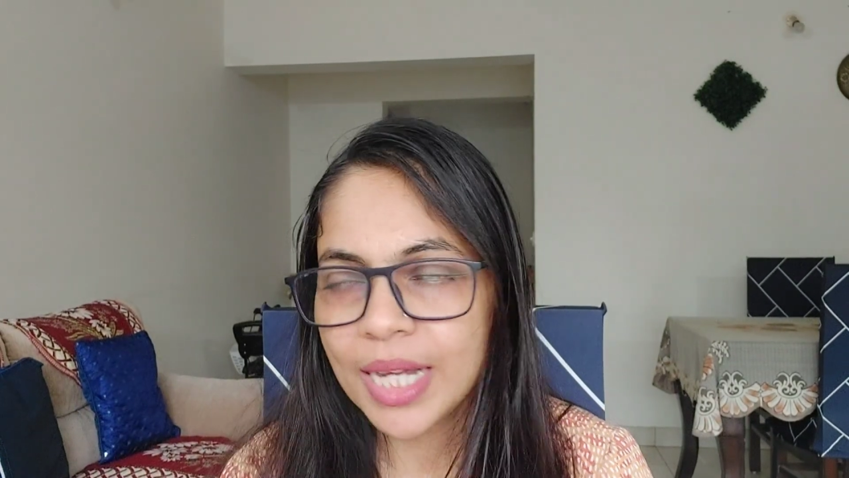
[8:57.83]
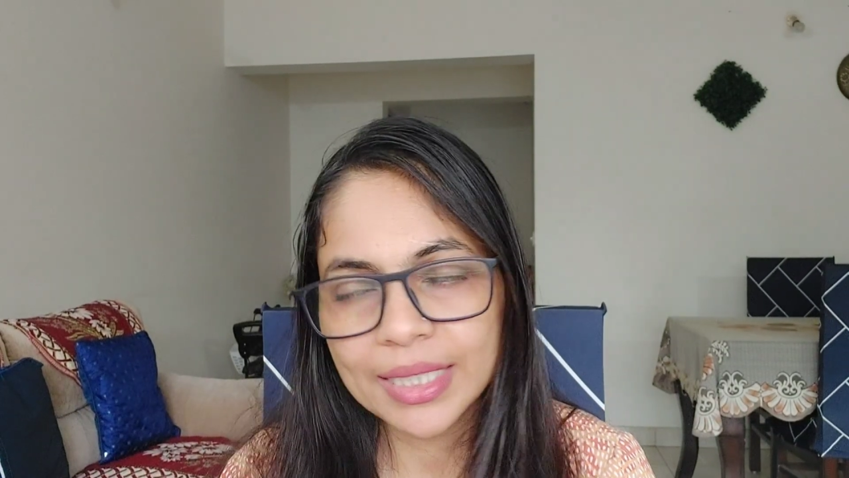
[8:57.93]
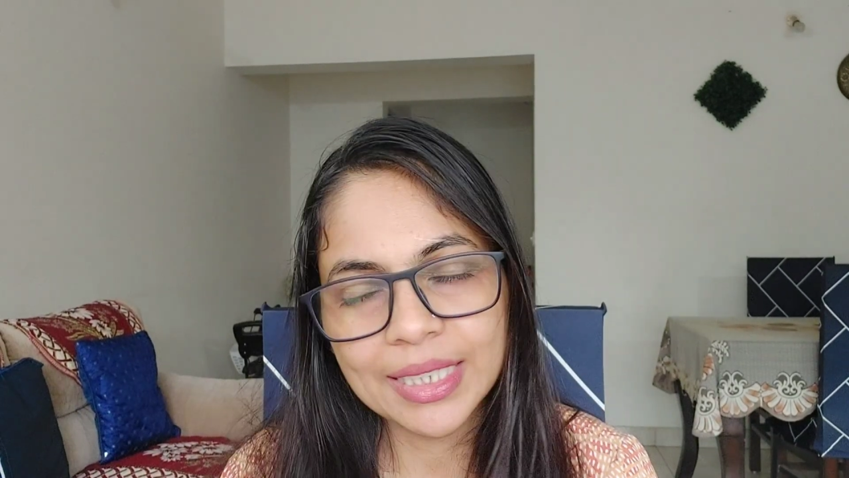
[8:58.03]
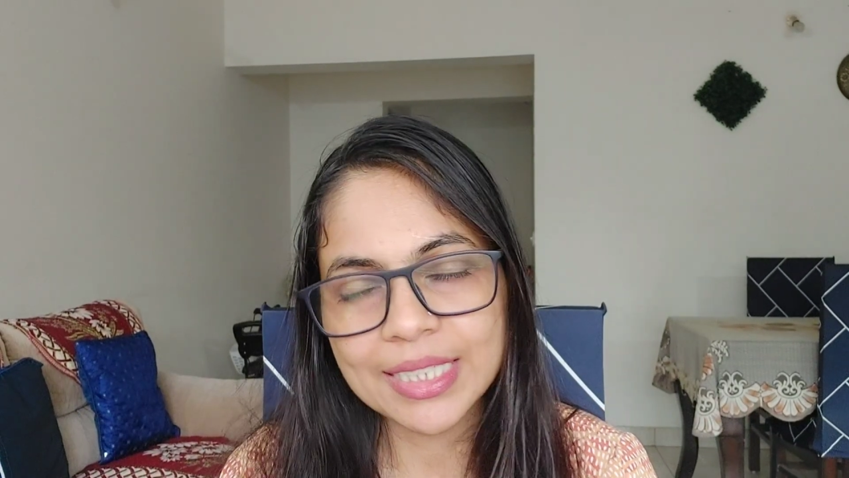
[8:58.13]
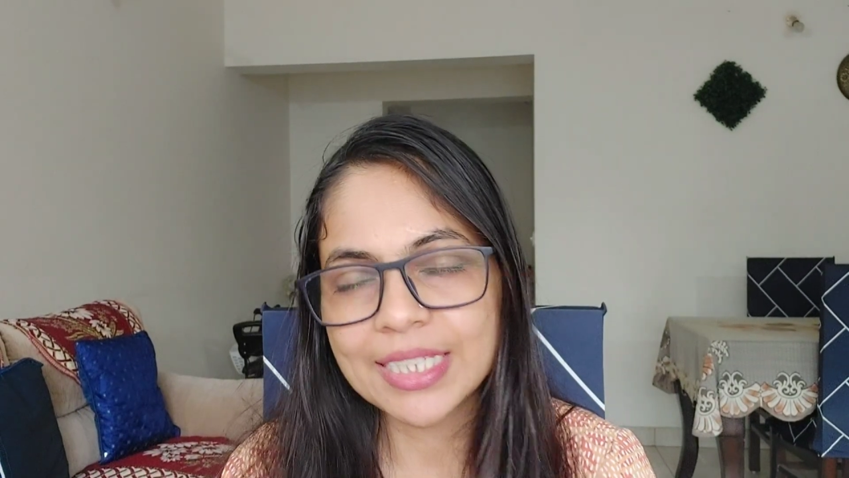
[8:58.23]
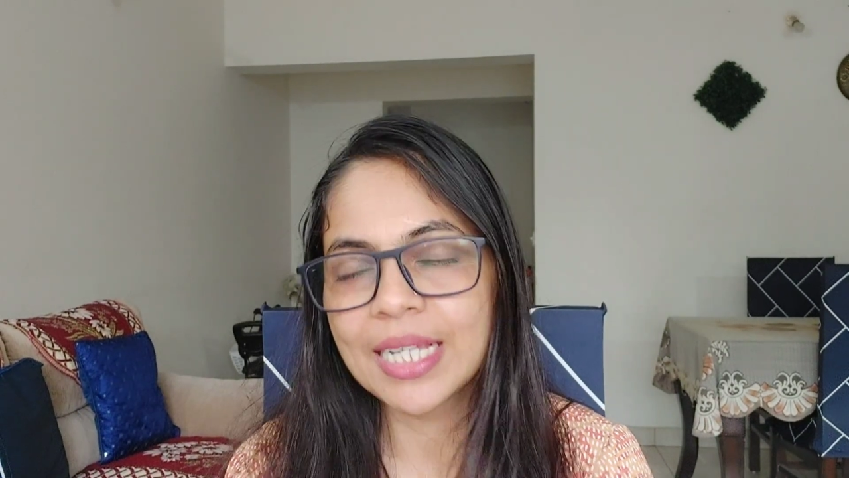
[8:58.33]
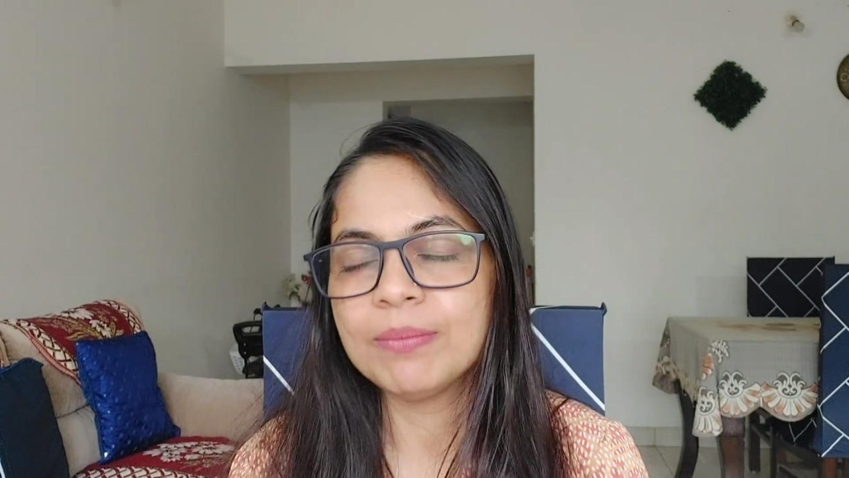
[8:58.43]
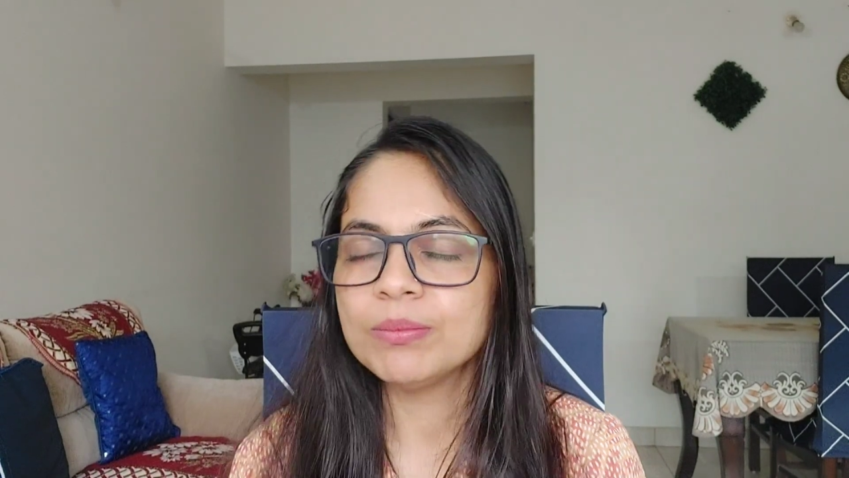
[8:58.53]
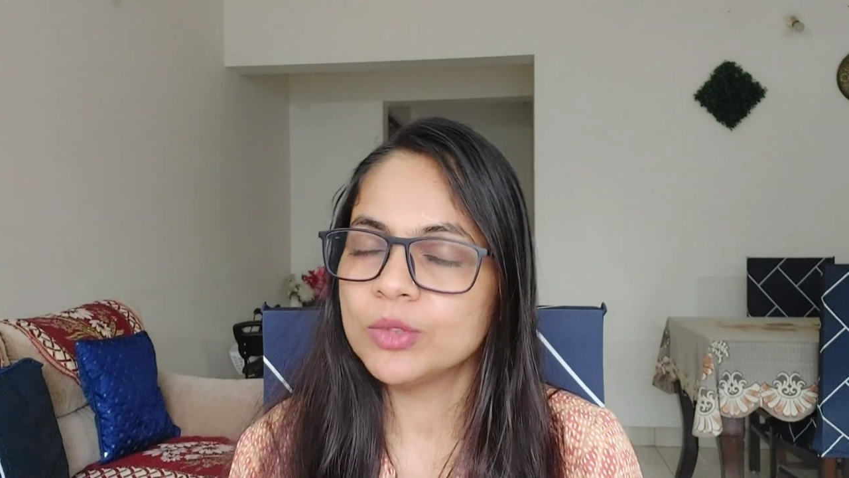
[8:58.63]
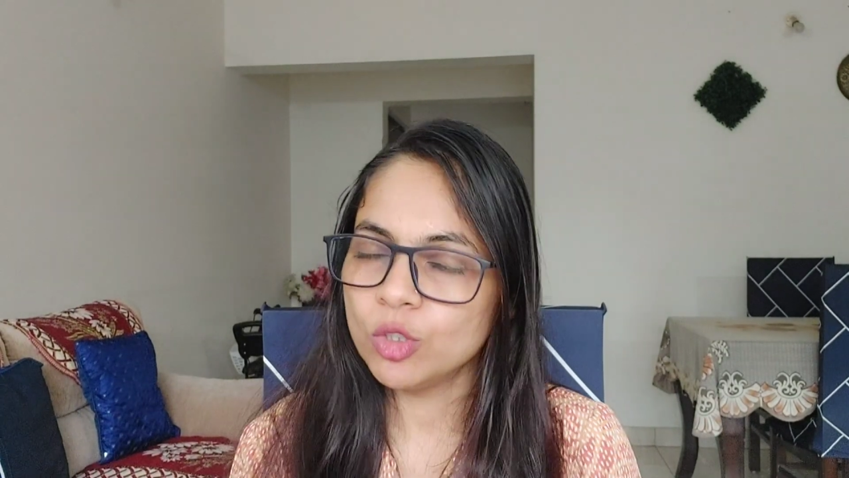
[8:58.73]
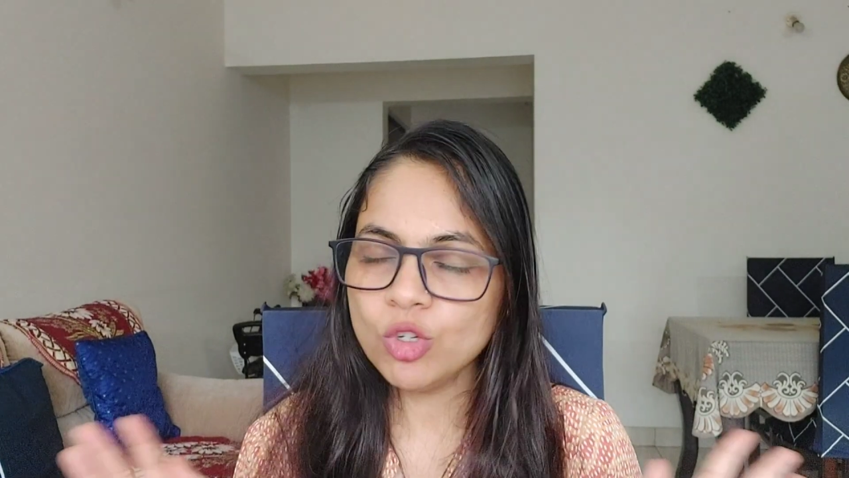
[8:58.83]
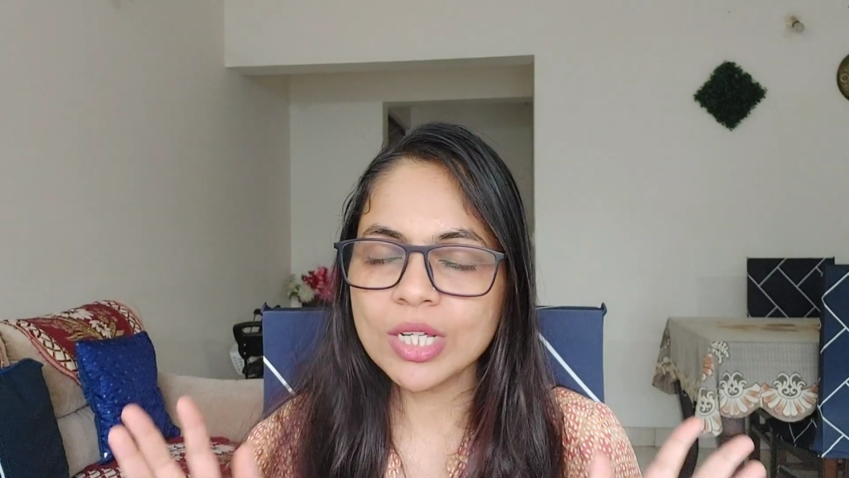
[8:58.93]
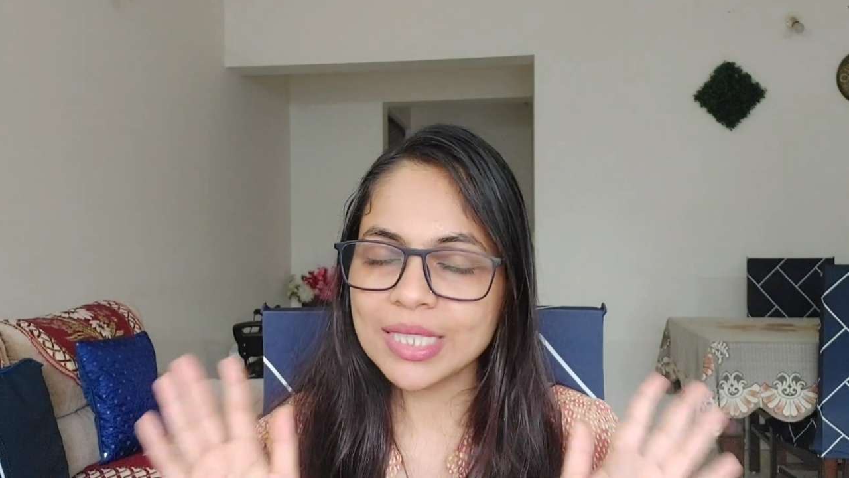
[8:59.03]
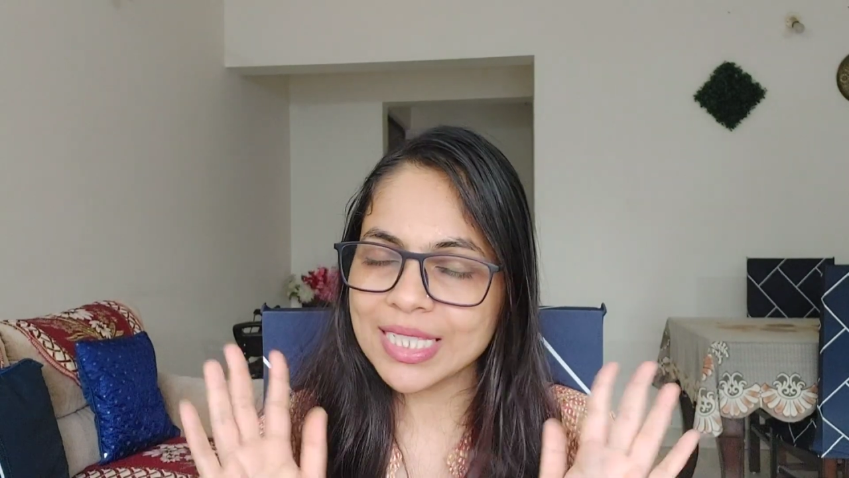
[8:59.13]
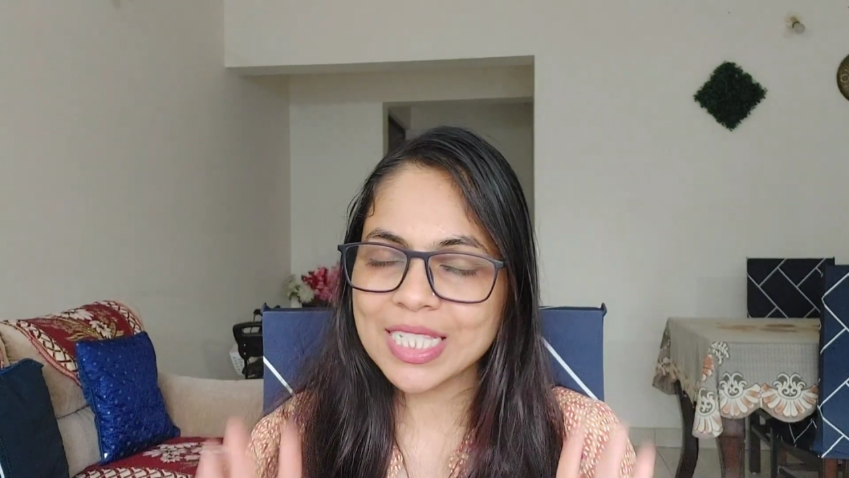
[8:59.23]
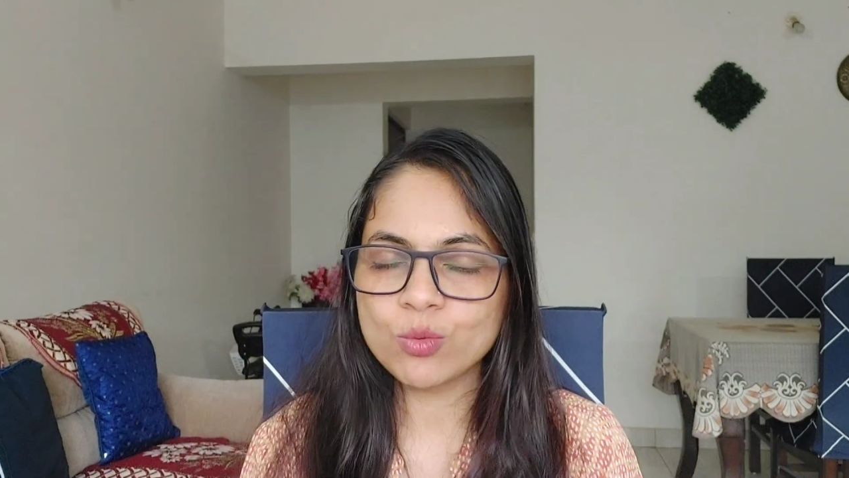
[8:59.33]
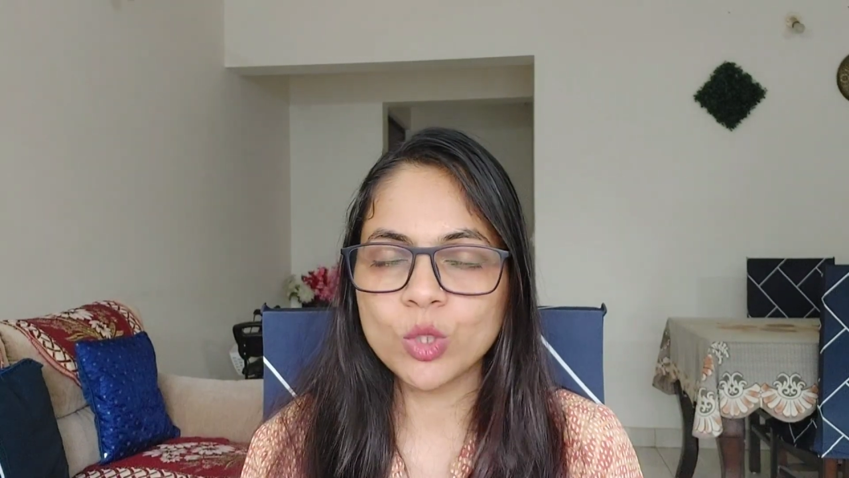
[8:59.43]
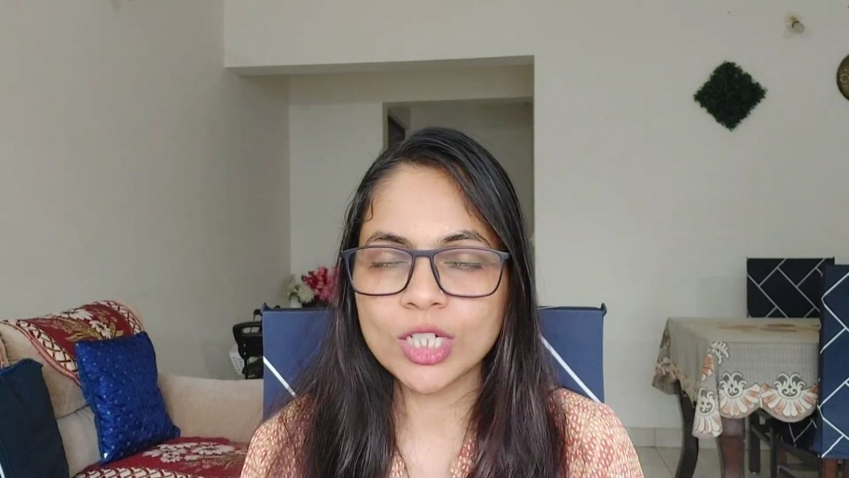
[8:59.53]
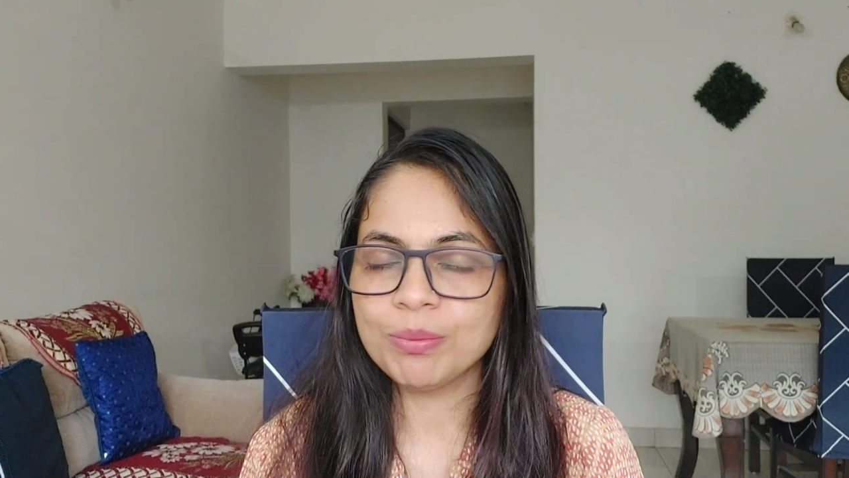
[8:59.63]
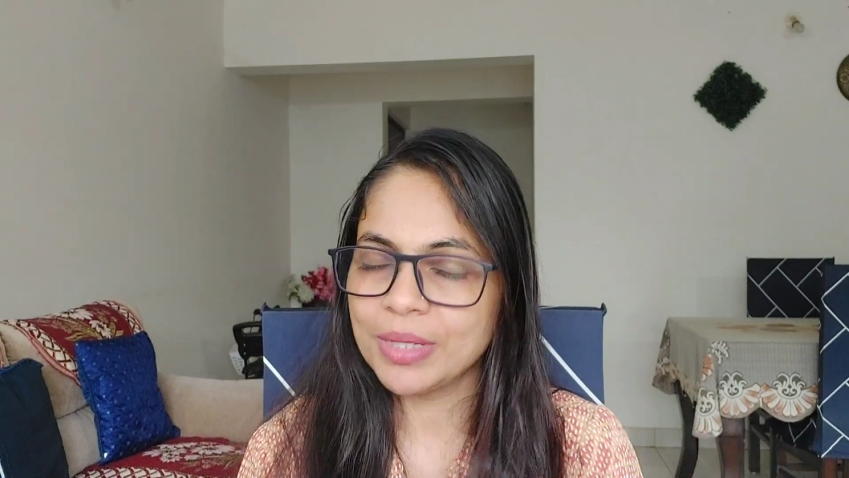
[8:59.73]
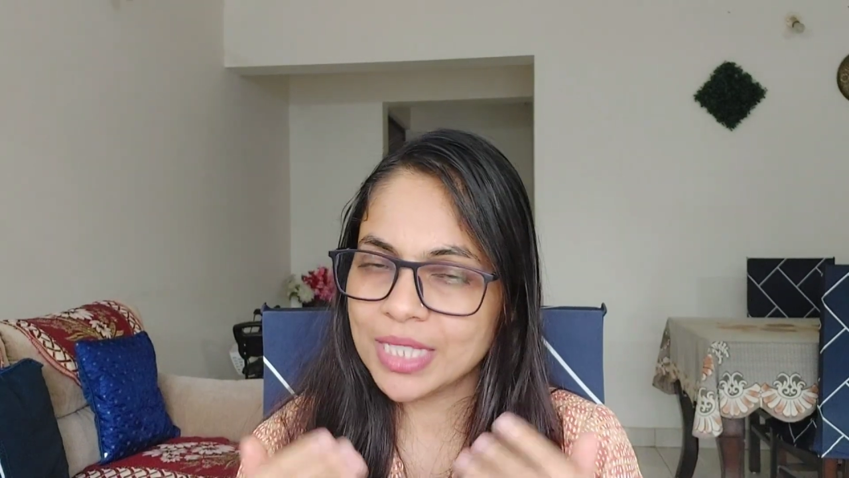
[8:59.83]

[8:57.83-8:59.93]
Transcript: at that time. Okay, this is what it